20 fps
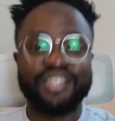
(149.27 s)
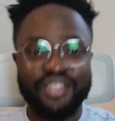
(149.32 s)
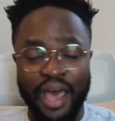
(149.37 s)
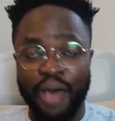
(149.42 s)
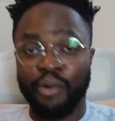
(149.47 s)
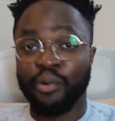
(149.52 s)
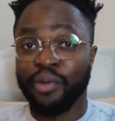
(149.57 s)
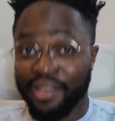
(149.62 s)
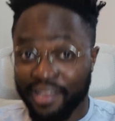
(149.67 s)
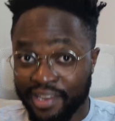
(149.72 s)
So
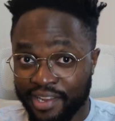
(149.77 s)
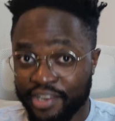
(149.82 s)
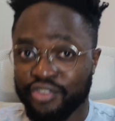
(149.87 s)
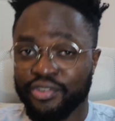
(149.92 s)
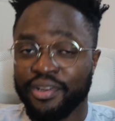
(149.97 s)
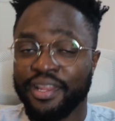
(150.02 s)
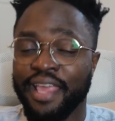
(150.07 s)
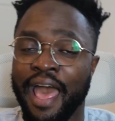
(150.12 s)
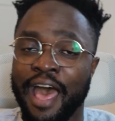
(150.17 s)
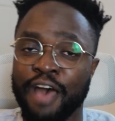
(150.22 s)
I would
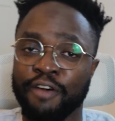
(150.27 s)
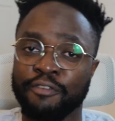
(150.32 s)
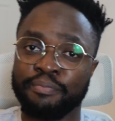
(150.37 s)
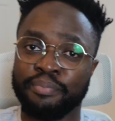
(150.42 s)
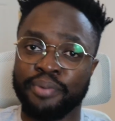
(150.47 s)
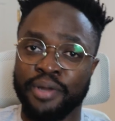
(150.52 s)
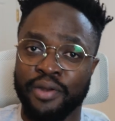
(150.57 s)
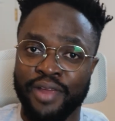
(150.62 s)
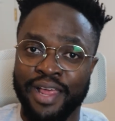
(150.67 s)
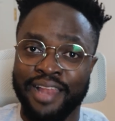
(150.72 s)
literally have
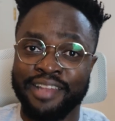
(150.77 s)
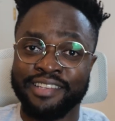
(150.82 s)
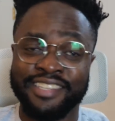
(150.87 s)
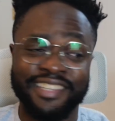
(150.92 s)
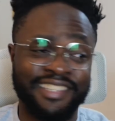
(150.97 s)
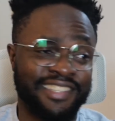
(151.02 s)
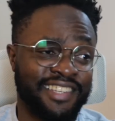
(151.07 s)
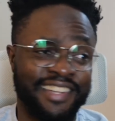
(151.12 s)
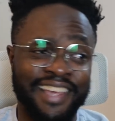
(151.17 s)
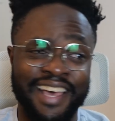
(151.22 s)

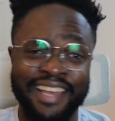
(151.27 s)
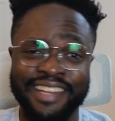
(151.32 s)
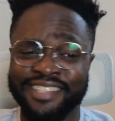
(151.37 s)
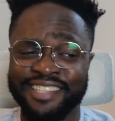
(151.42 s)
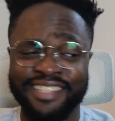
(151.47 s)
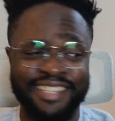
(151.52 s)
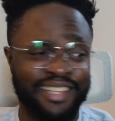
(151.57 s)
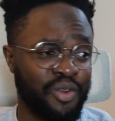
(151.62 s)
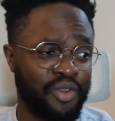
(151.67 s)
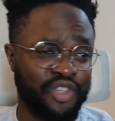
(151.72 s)
paralysis
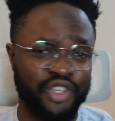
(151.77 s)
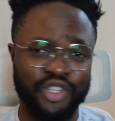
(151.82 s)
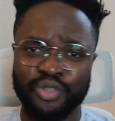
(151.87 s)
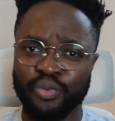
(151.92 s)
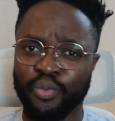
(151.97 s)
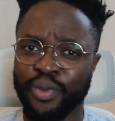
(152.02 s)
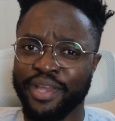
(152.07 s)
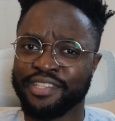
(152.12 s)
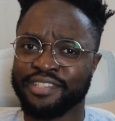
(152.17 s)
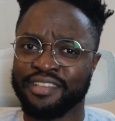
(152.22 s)
analysis and just
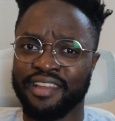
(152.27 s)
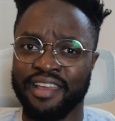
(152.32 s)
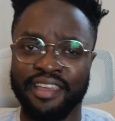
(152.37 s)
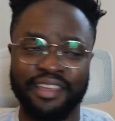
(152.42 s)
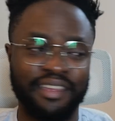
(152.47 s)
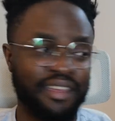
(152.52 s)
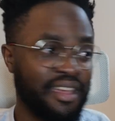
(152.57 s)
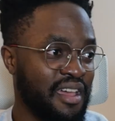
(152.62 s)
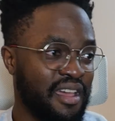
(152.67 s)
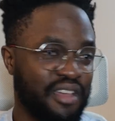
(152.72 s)
waste
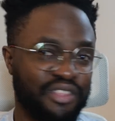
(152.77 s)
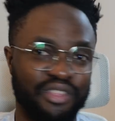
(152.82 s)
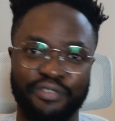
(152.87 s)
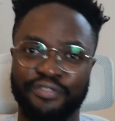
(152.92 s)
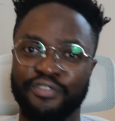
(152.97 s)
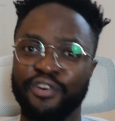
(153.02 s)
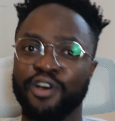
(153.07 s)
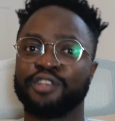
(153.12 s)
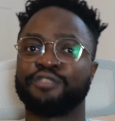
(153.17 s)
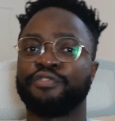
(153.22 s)
like the
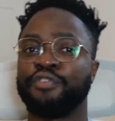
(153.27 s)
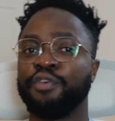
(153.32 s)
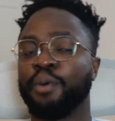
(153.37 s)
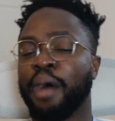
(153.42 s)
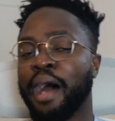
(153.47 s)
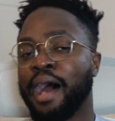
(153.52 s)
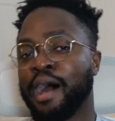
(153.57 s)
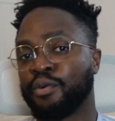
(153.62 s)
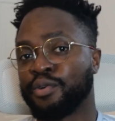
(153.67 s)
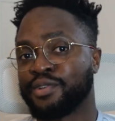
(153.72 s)
first few
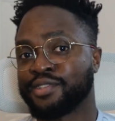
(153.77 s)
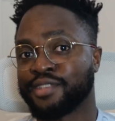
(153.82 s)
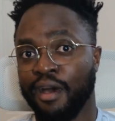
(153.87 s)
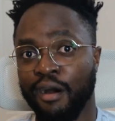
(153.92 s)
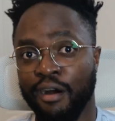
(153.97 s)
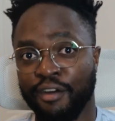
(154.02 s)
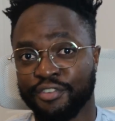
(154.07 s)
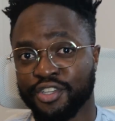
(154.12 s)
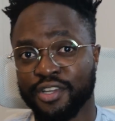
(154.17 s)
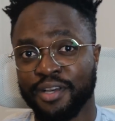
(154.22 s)
hours
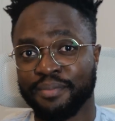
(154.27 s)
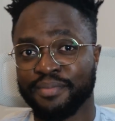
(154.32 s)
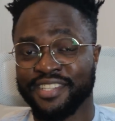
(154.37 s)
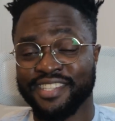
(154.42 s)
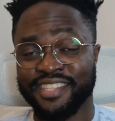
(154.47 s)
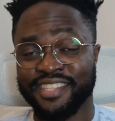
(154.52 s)
after I'm